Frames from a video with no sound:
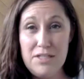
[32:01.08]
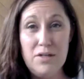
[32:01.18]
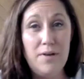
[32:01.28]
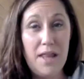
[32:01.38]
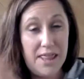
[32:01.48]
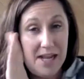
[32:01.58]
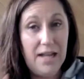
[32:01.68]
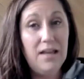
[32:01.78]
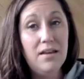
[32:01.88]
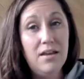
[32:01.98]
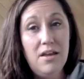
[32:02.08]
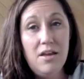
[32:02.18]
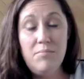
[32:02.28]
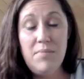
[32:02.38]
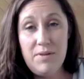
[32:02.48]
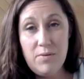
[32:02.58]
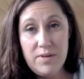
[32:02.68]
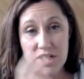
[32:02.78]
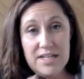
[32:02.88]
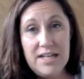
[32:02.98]
its own thing, maybe we
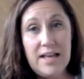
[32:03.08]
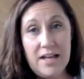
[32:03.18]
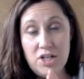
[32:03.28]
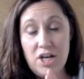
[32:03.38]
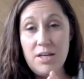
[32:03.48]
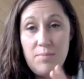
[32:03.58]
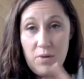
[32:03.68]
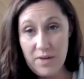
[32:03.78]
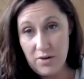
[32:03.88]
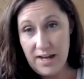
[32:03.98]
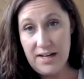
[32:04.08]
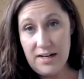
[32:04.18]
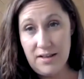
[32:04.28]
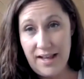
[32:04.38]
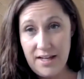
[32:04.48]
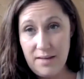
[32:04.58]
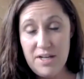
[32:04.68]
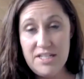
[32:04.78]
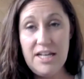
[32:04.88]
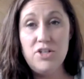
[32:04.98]
just, in that document, we go ahead and like
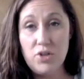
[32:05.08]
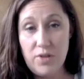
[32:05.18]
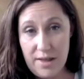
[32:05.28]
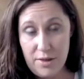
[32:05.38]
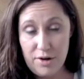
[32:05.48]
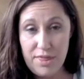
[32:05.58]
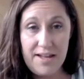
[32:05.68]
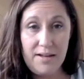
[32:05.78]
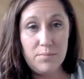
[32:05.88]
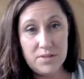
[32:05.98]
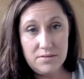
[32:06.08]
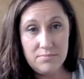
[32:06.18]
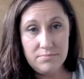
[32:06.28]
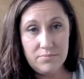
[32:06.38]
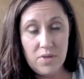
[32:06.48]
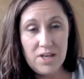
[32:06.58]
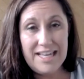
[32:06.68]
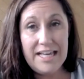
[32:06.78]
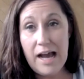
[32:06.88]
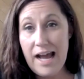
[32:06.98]
potential other themes,
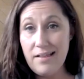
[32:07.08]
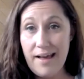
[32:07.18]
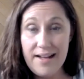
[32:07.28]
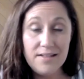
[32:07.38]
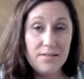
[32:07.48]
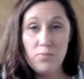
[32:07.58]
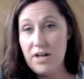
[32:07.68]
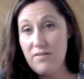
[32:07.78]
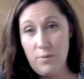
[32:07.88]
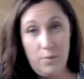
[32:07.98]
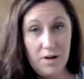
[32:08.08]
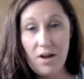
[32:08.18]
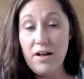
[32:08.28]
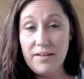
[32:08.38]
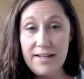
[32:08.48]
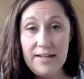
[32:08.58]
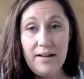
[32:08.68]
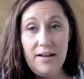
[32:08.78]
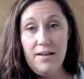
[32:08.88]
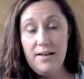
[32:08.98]
key highlights, whatever we want to call it.
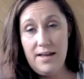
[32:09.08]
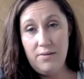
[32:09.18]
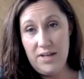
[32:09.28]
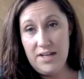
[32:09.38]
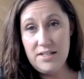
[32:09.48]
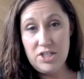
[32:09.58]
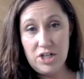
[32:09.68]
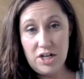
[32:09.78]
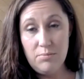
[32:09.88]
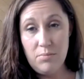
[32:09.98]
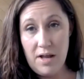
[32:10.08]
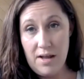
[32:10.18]
And we can start